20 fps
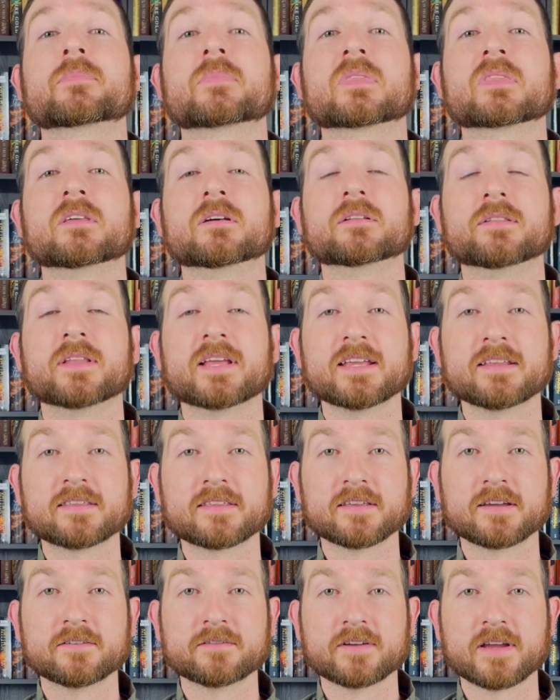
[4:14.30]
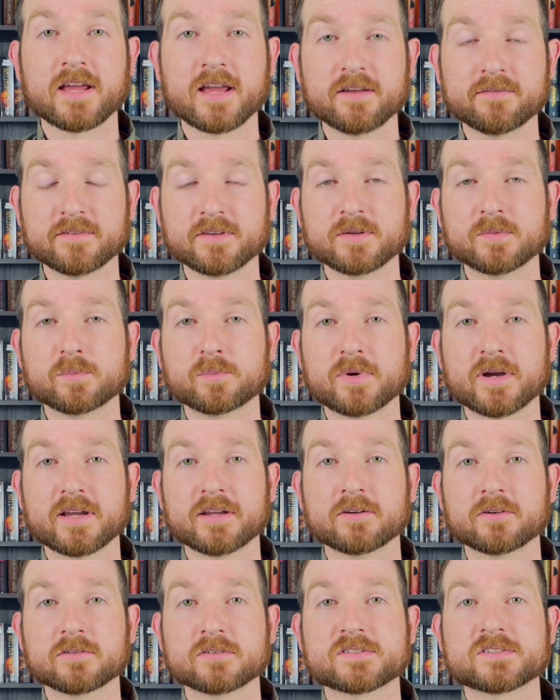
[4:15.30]
The Lathe of Heaven by
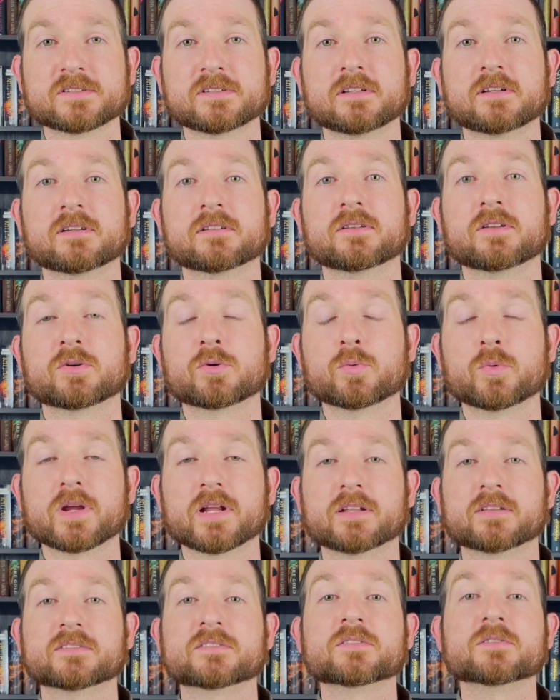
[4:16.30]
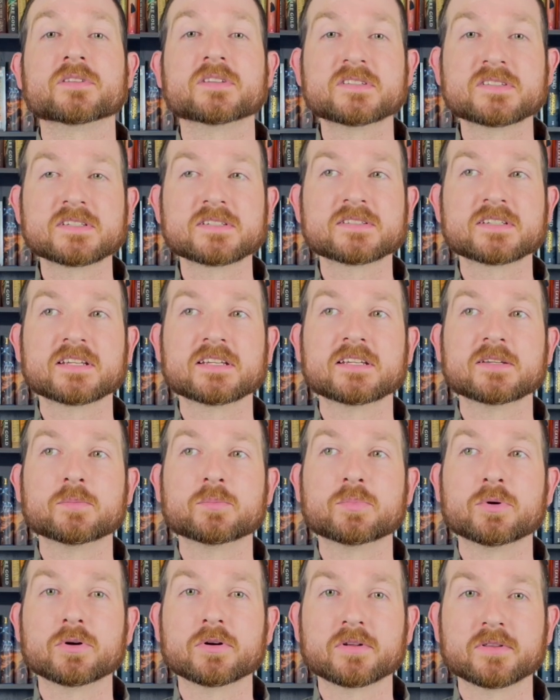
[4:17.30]
Ursula Le Guin. So this is a
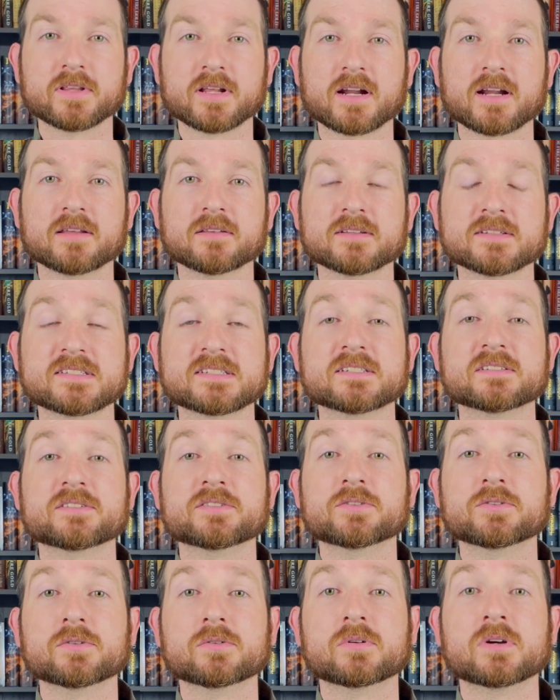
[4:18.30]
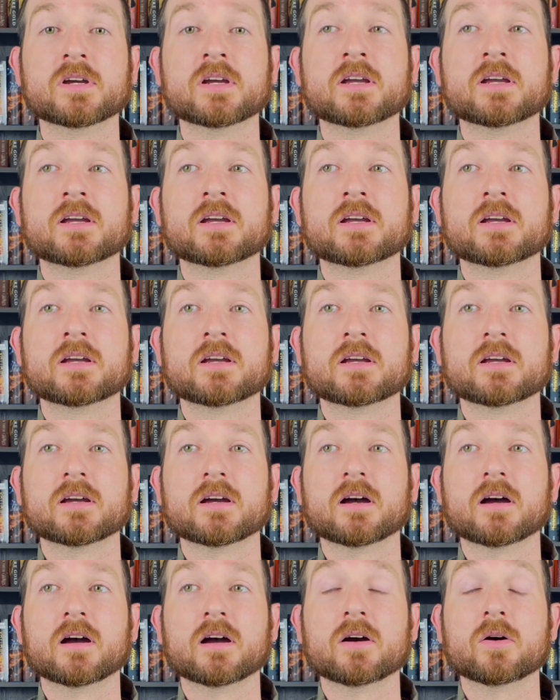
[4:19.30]
book that I listen to
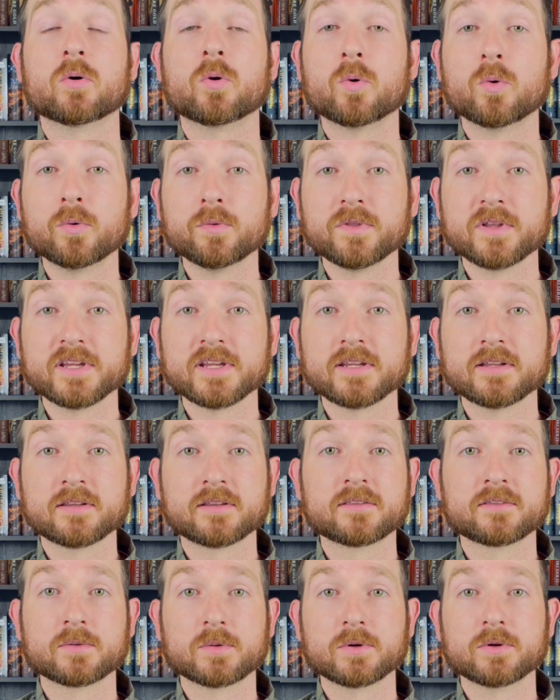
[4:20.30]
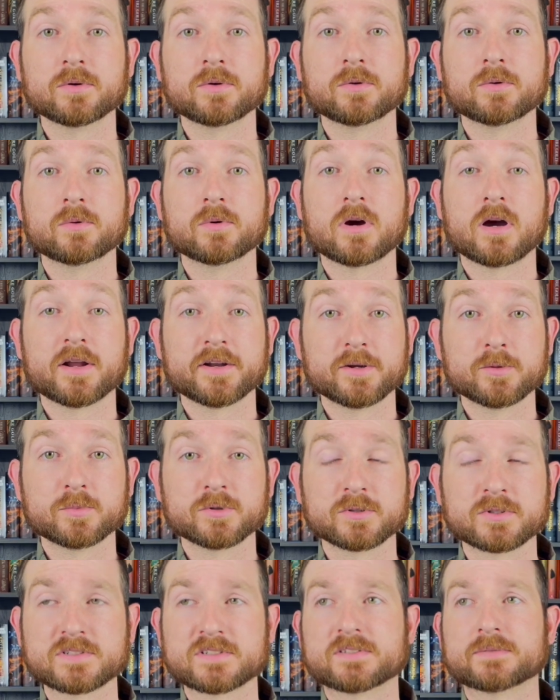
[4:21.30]
only through
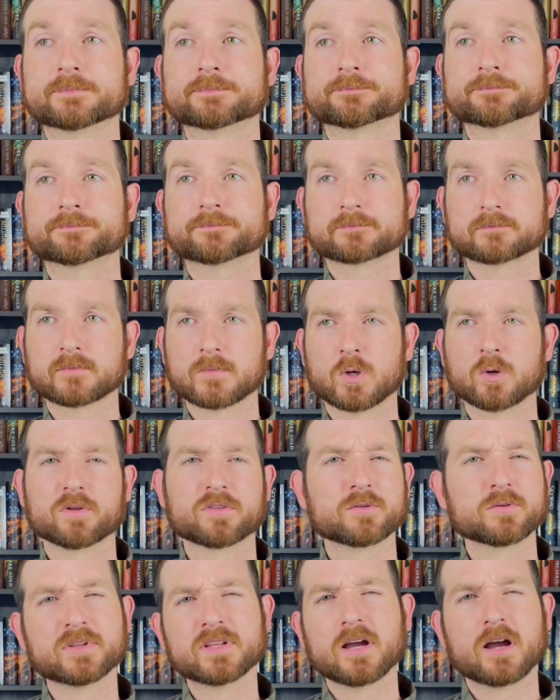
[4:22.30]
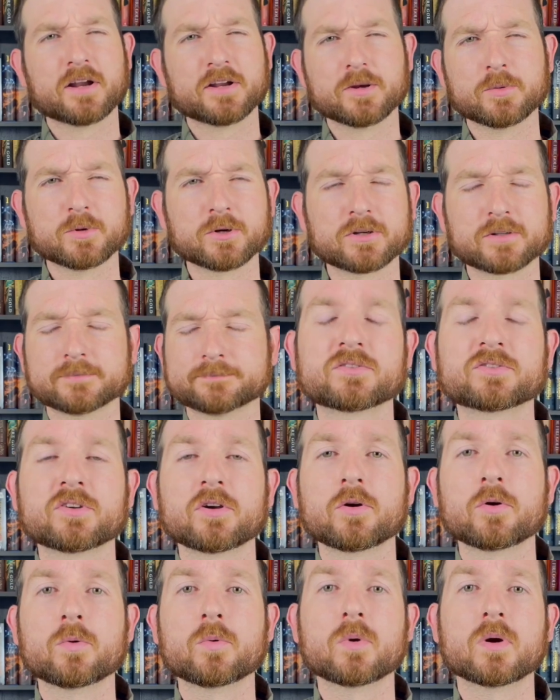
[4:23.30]
audiobooks, or through the audiobook.
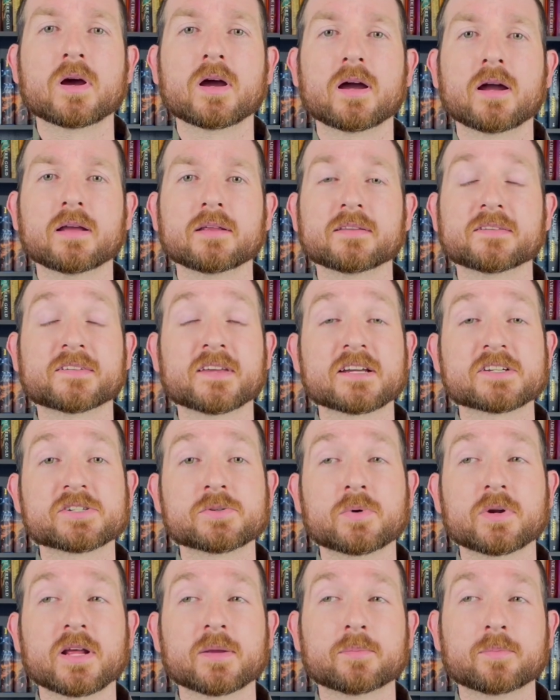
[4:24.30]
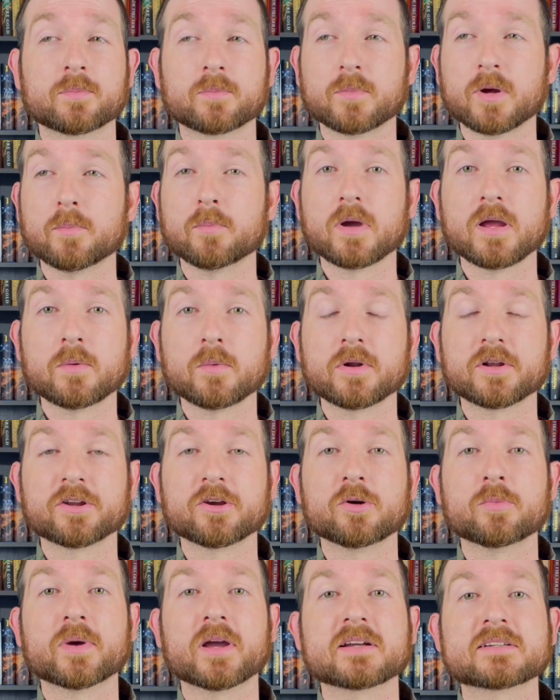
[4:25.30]
So it's actually one I might want to
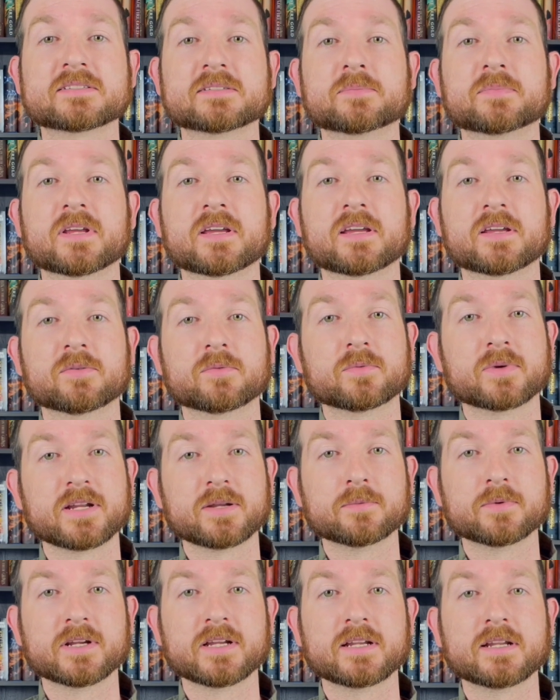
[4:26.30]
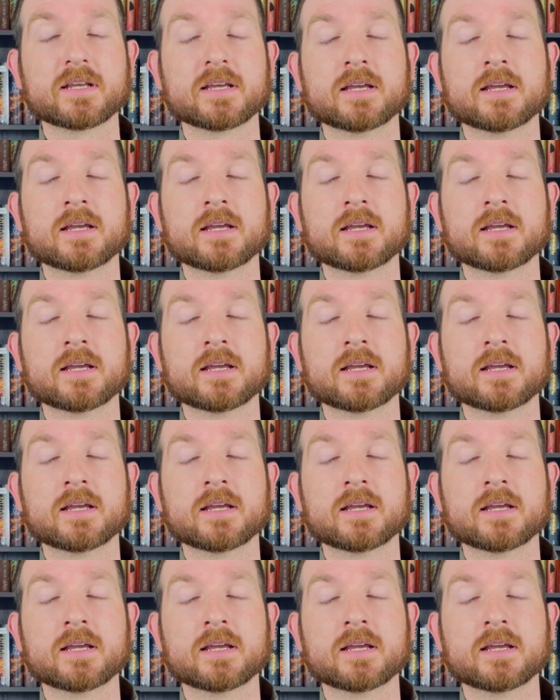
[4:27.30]
go back someday and reread.